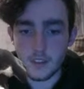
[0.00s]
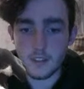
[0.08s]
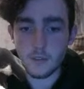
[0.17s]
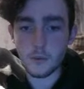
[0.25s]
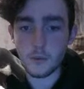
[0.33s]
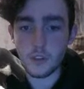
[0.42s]

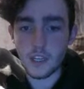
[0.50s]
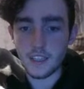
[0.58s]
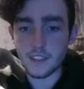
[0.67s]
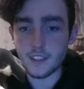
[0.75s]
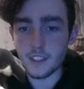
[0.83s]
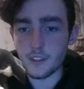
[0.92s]
We'll add
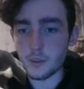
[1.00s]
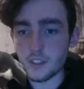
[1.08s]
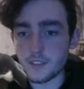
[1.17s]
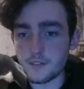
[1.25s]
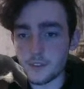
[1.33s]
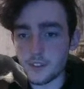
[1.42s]
another
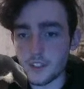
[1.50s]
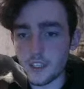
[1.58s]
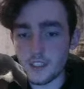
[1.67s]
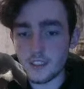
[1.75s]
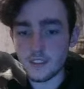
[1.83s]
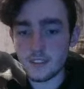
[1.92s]
one for,